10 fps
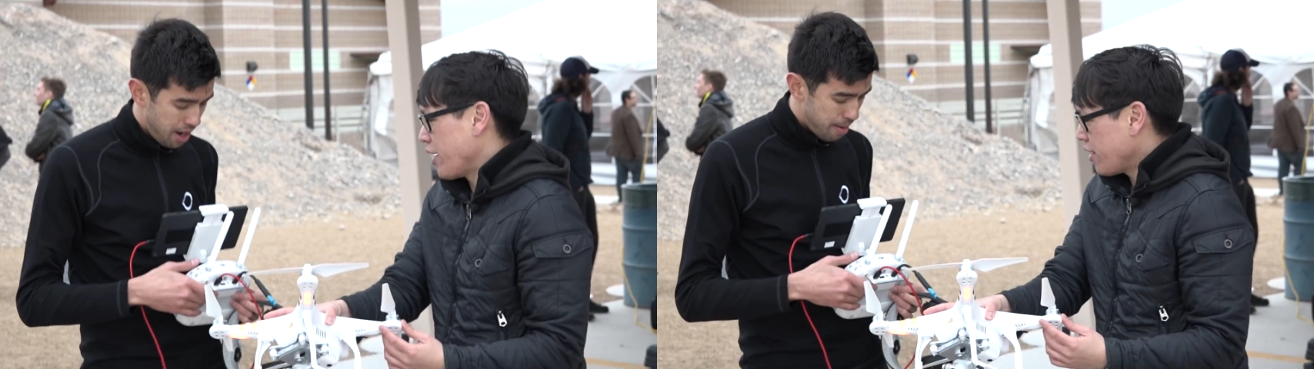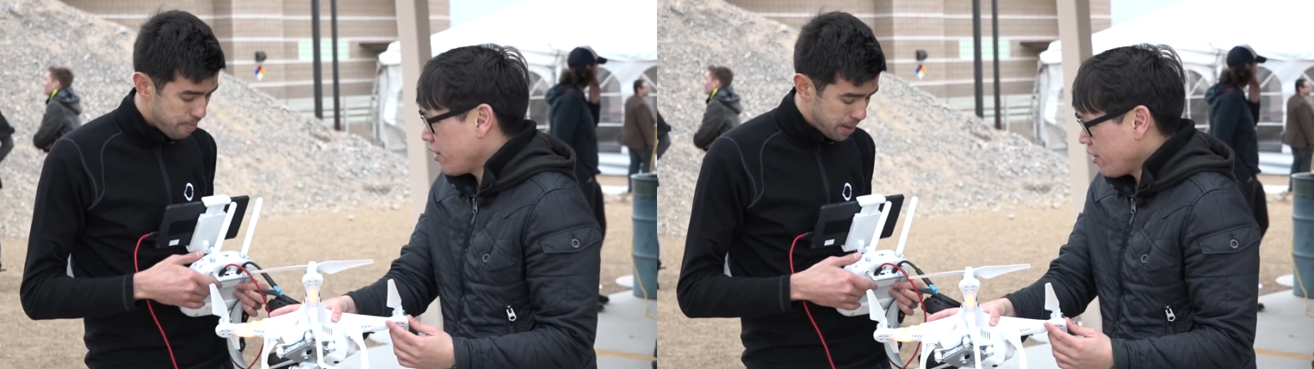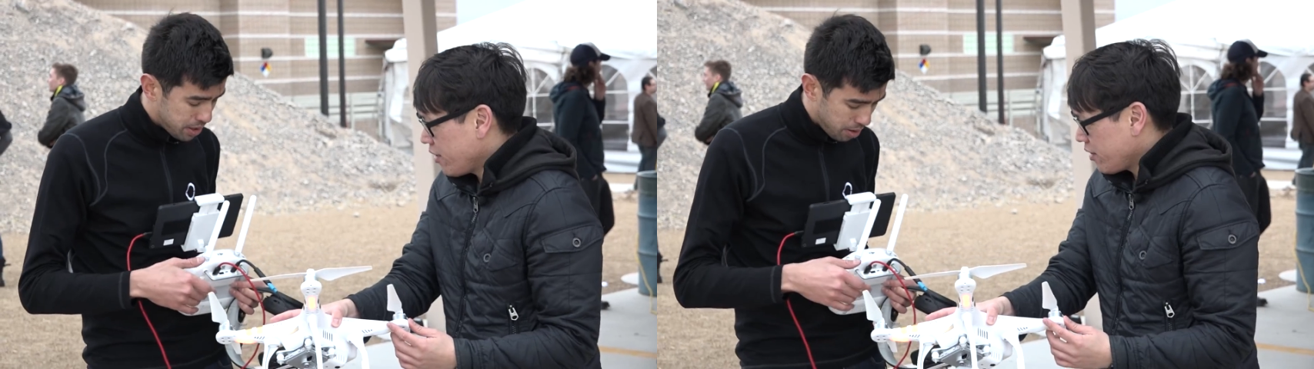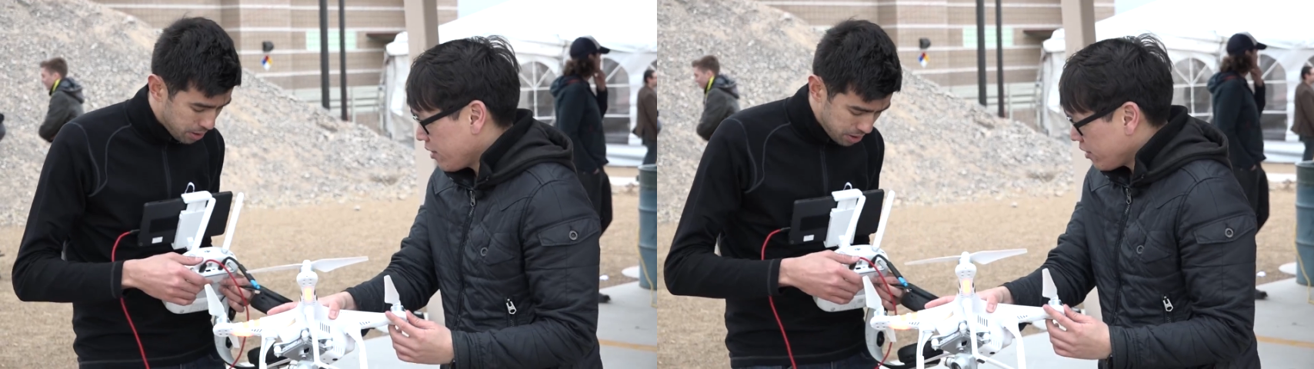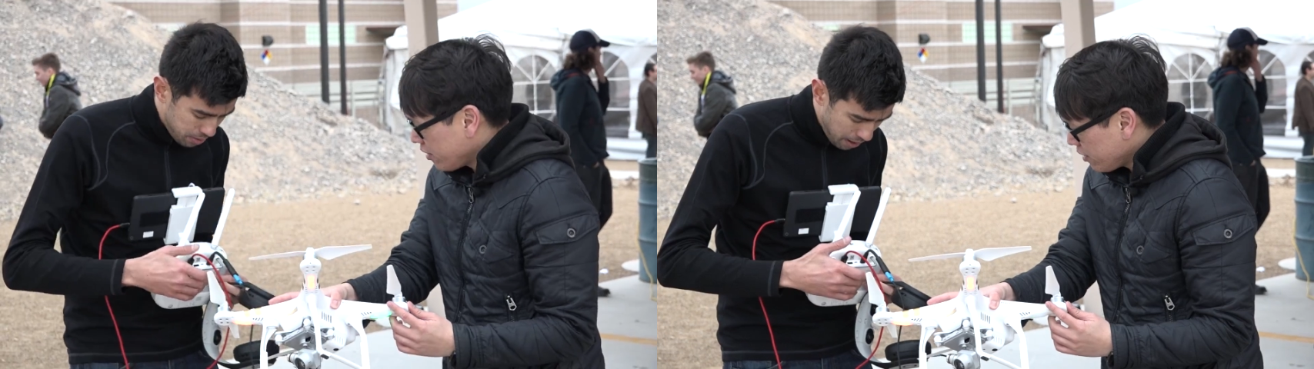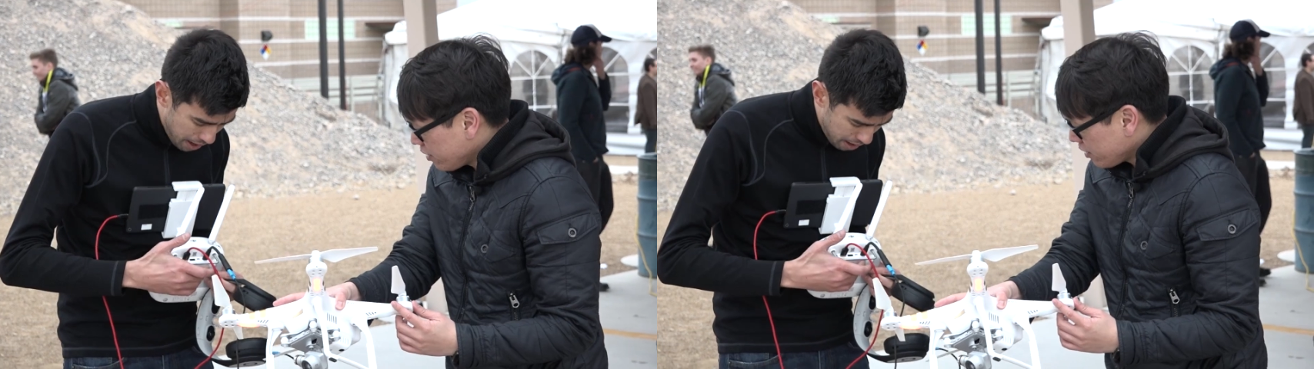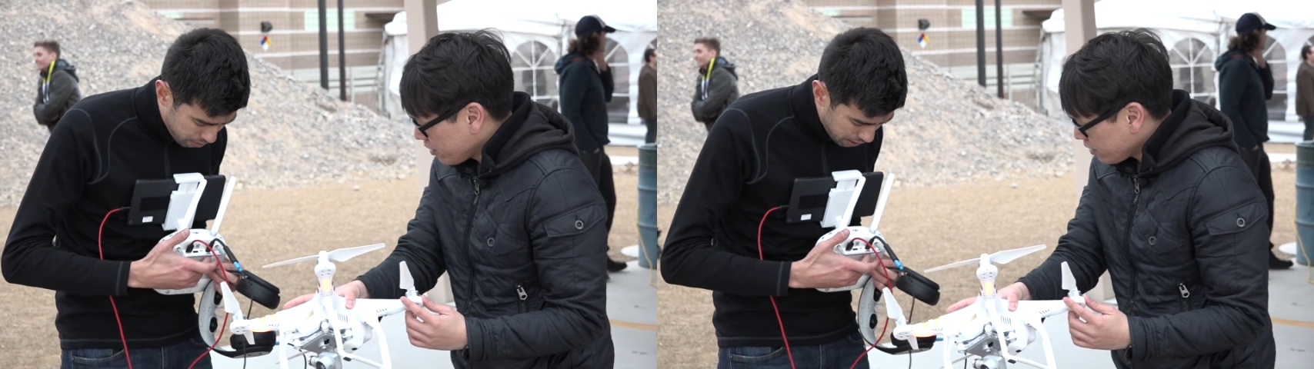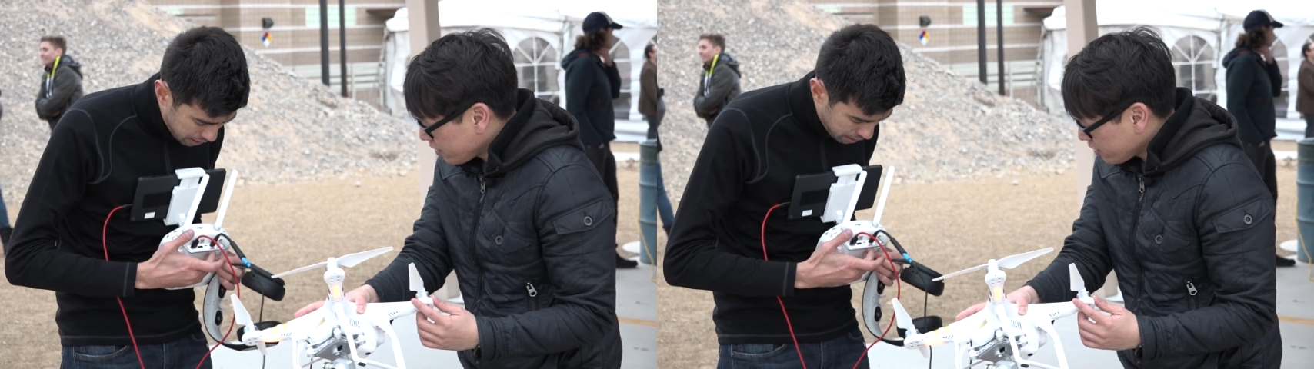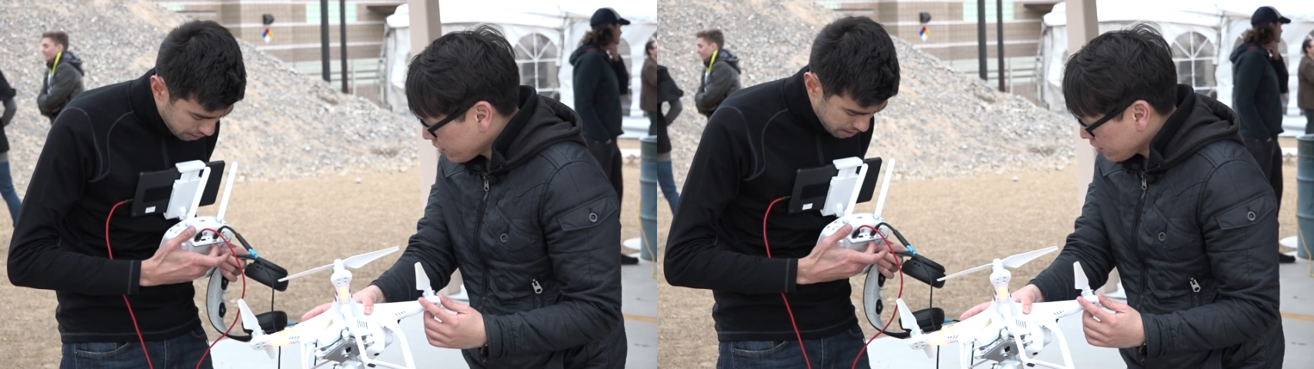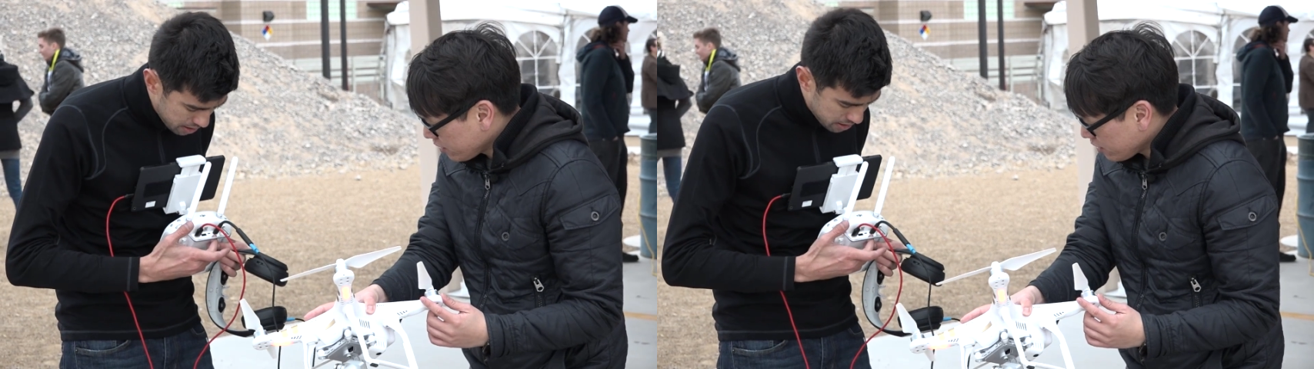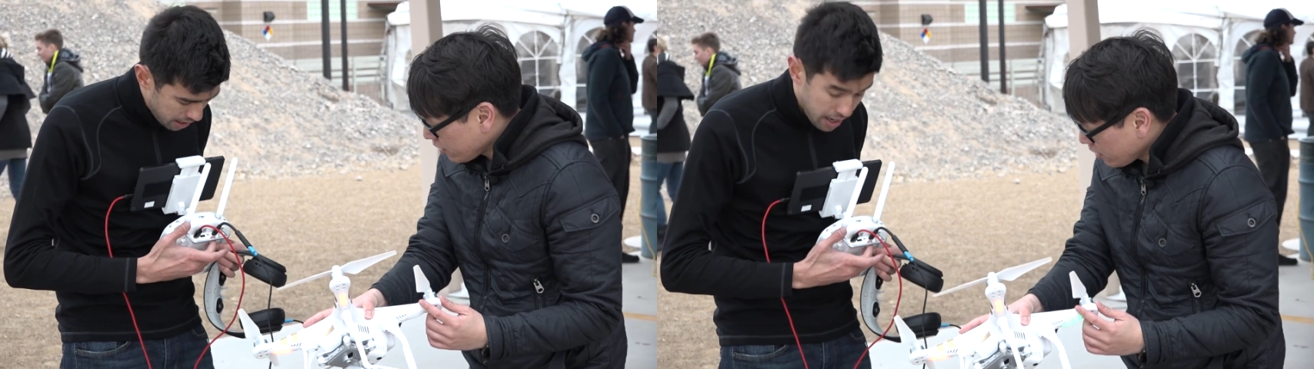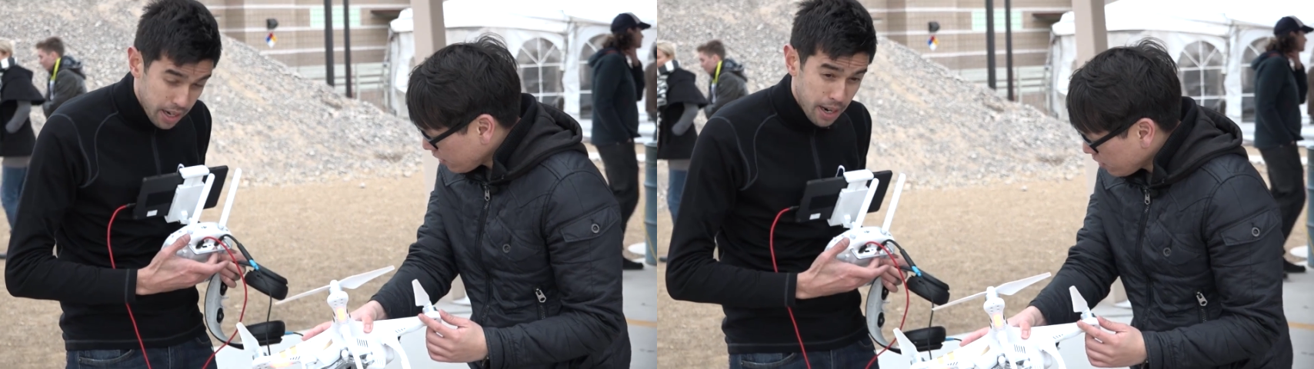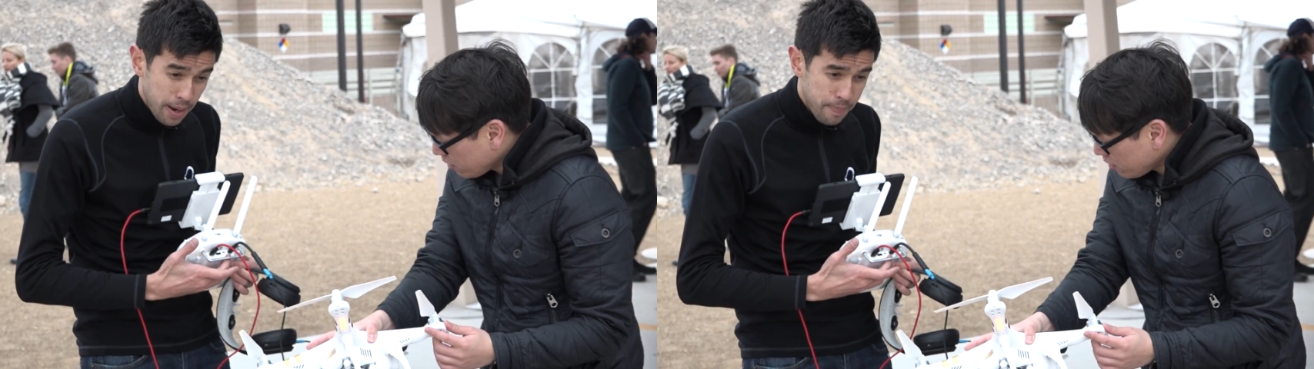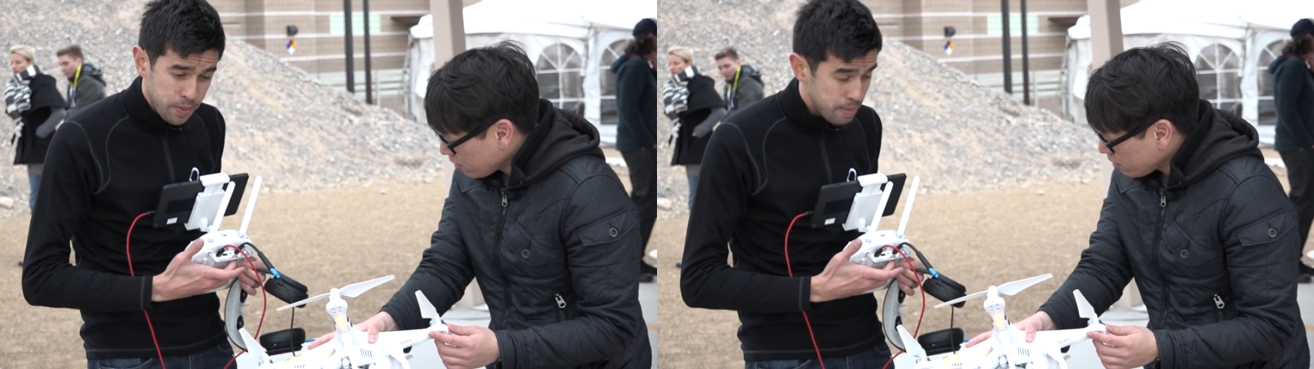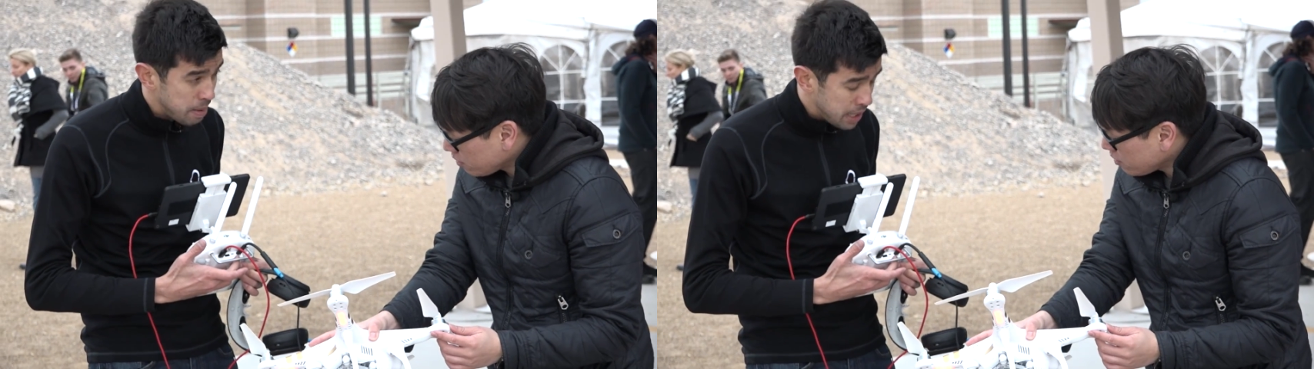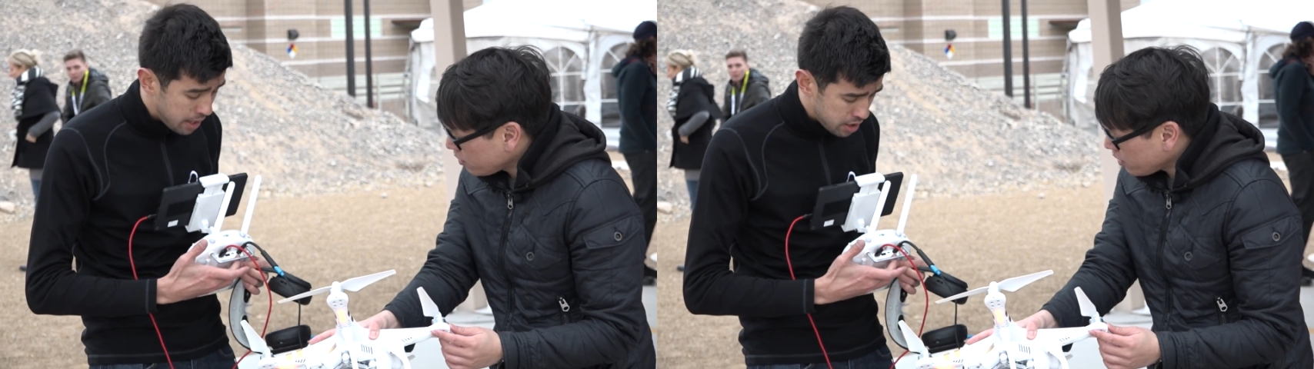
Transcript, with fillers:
Speaker 1: Uh, so what you have right here is a um, mini